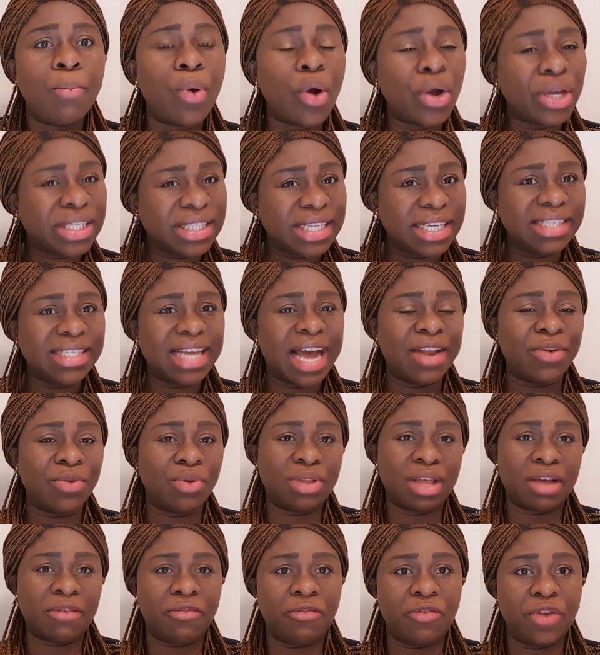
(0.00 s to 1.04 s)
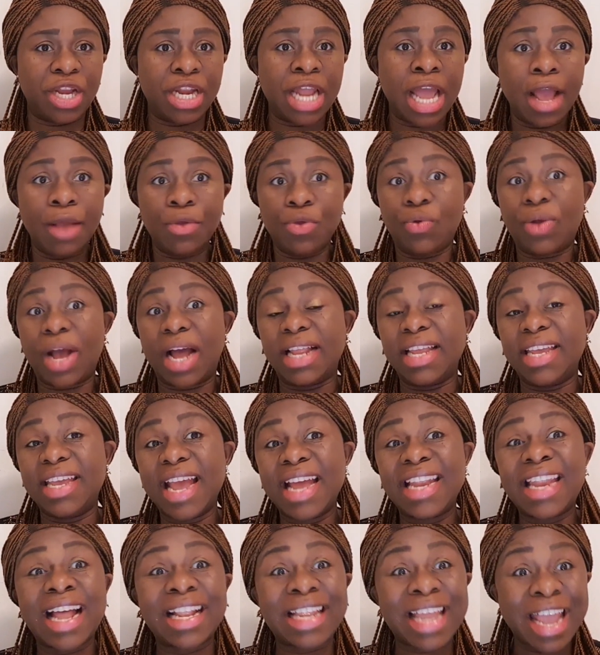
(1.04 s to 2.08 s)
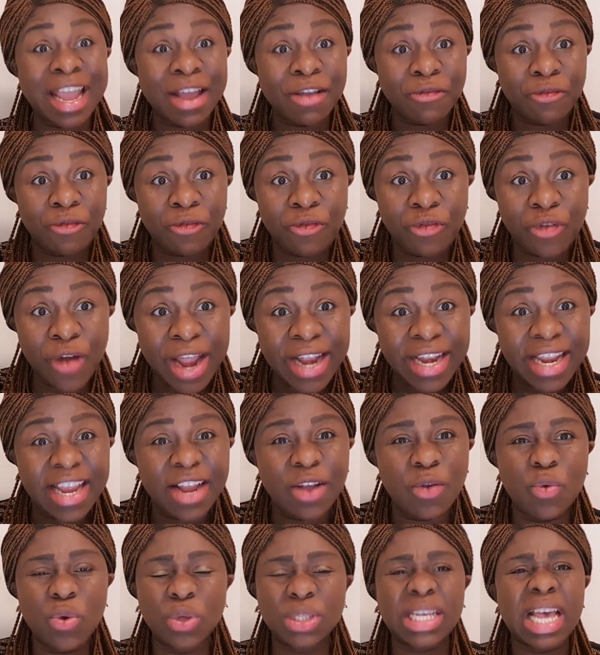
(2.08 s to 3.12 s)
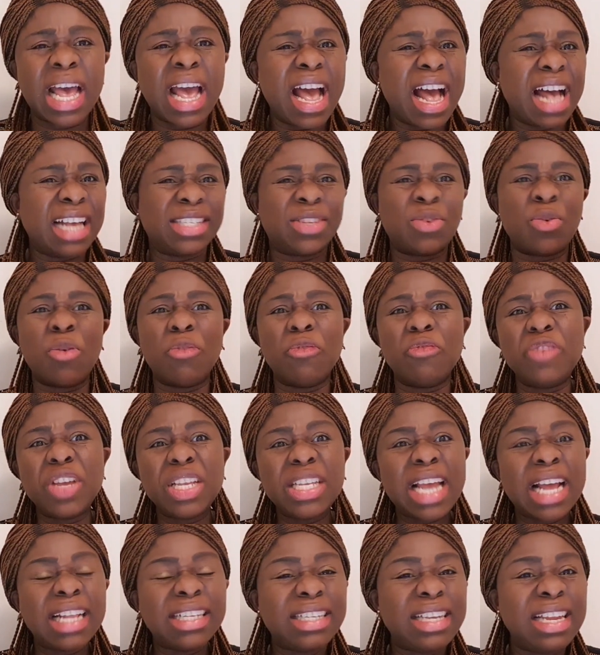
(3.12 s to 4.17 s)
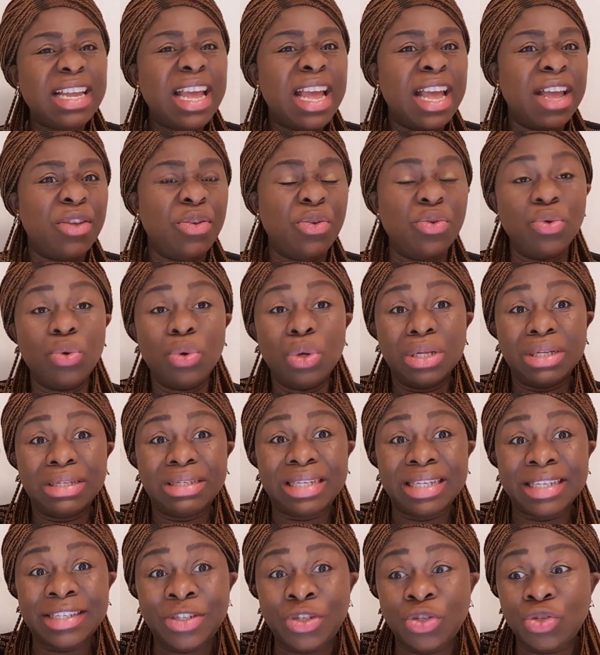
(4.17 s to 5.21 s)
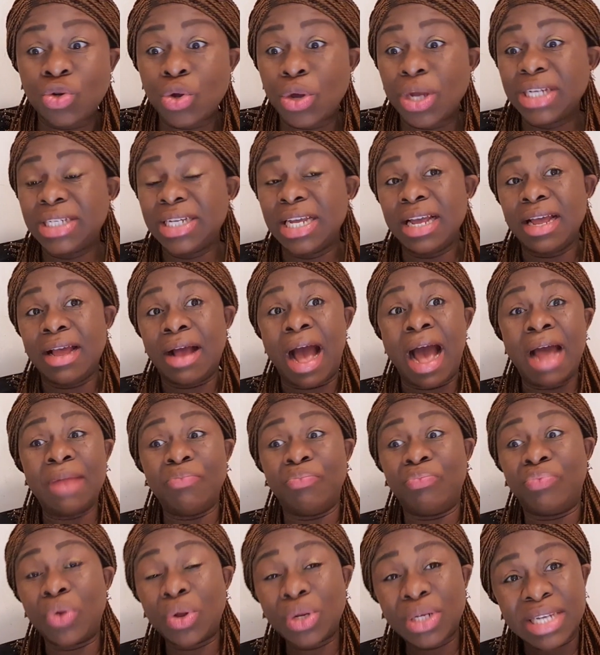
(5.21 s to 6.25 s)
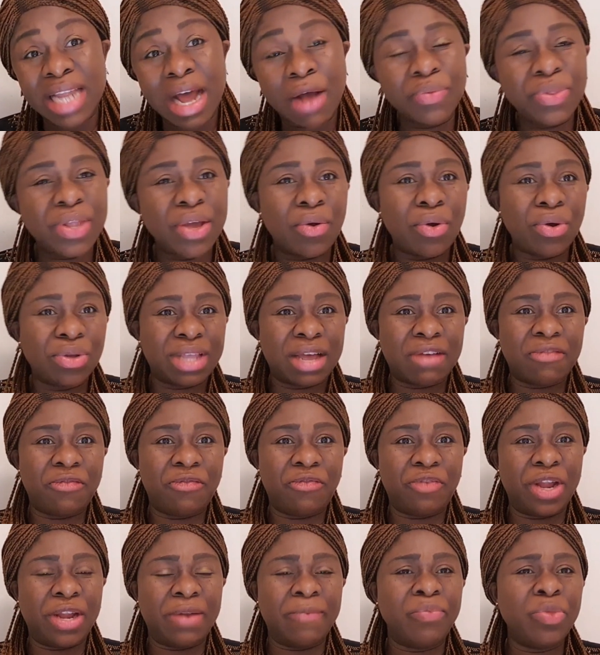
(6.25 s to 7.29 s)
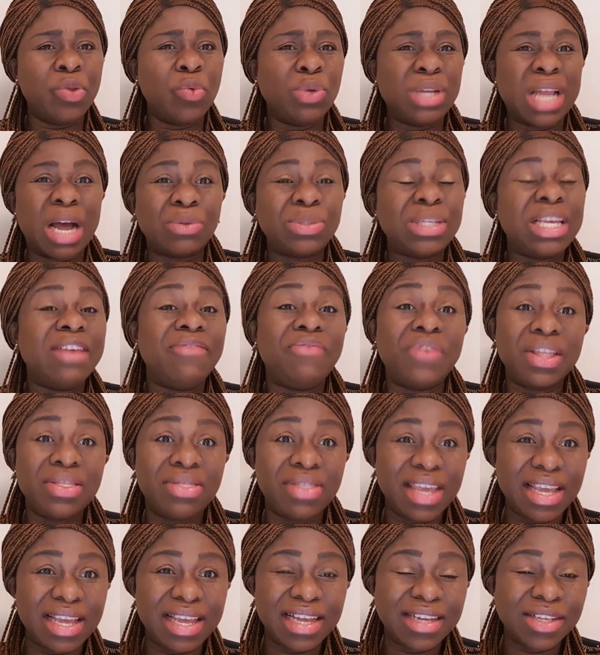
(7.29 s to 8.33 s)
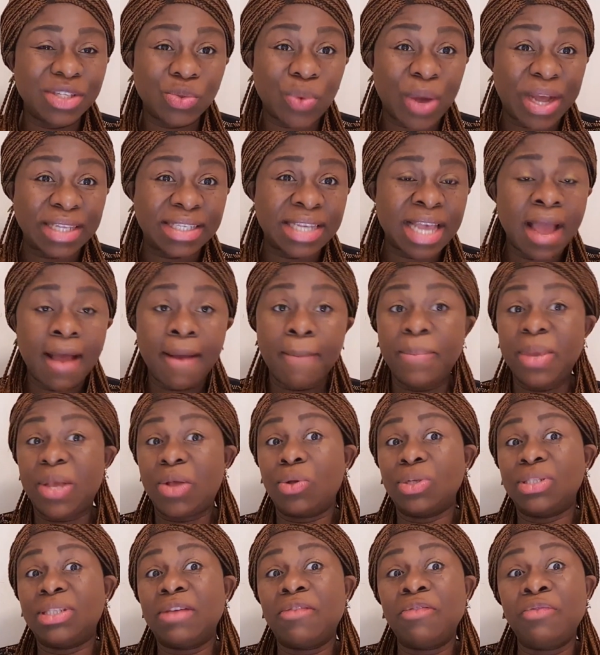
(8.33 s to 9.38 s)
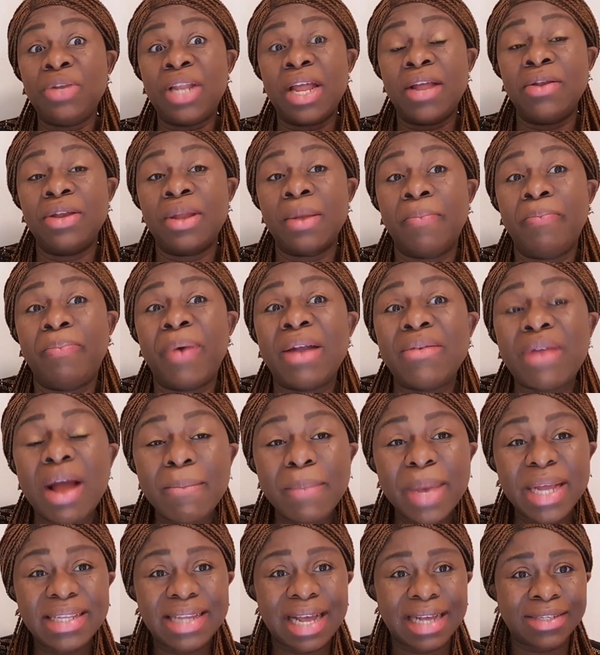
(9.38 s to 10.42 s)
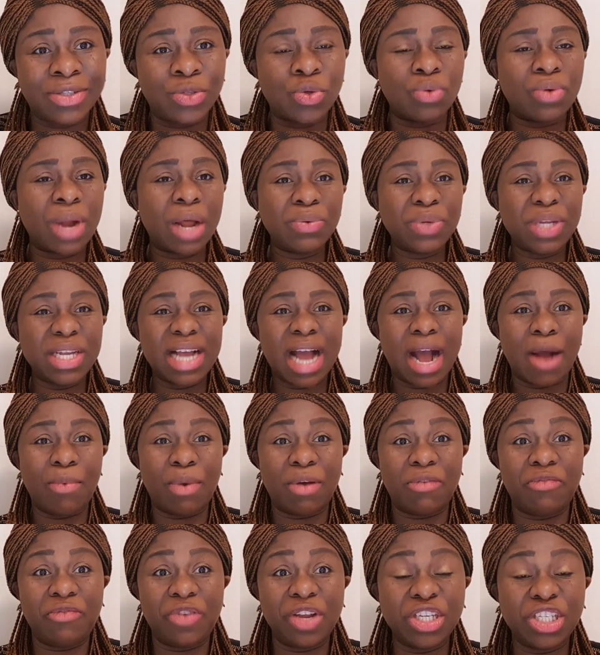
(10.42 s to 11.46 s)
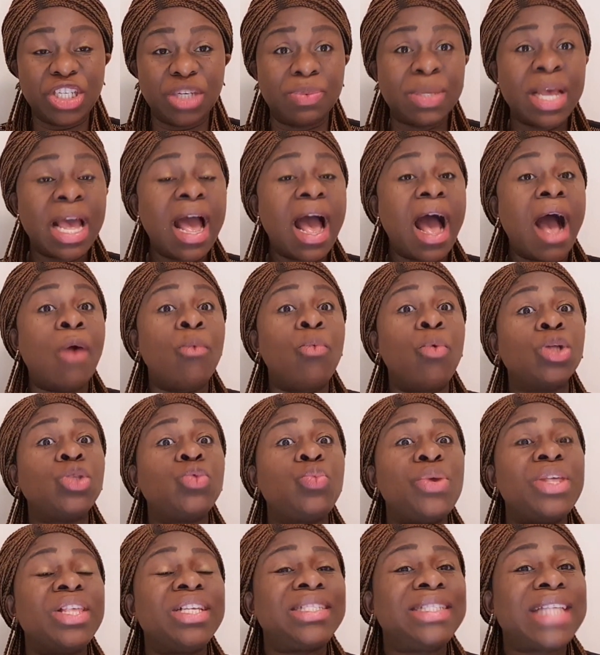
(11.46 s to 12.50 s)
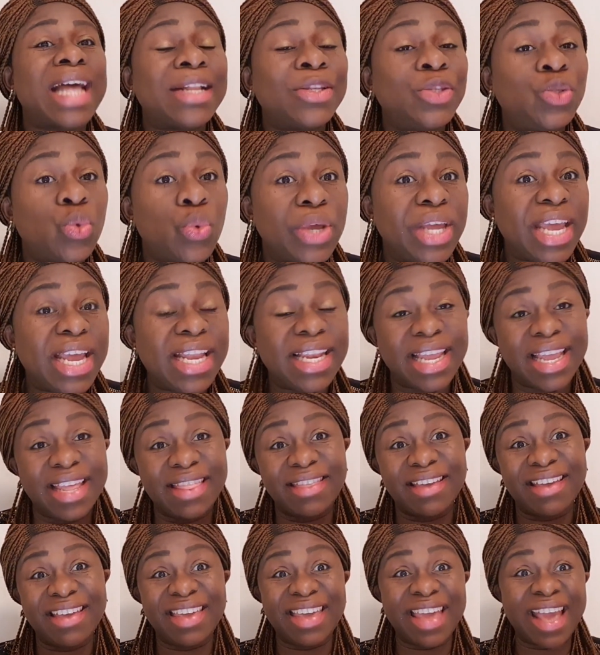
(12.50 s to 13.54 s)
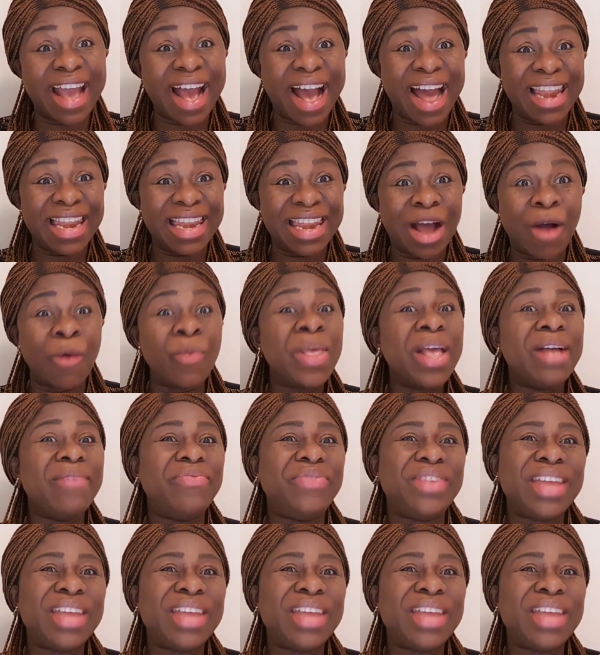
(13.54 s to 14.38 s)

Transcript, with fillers: poisoned another friend. You can hear that a friend, in quotes, has conveniently, you know, destroyed and brought down the other friend without even thinking twice because the, the, the parameters surrounding our friendships and what we start to gain in the here and now.